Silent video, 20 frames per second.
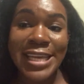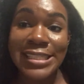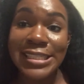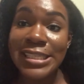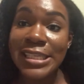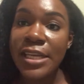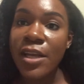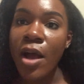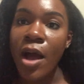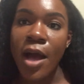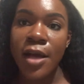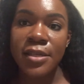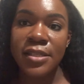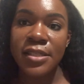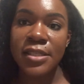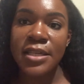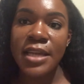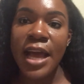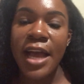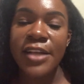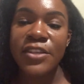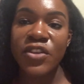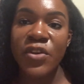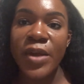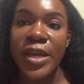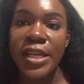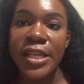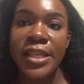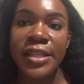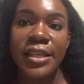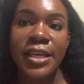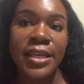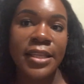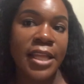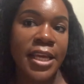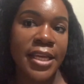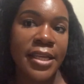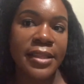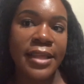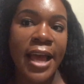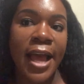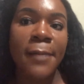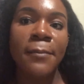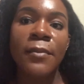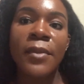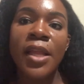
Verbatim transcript: It didn't oxidize or anything like that,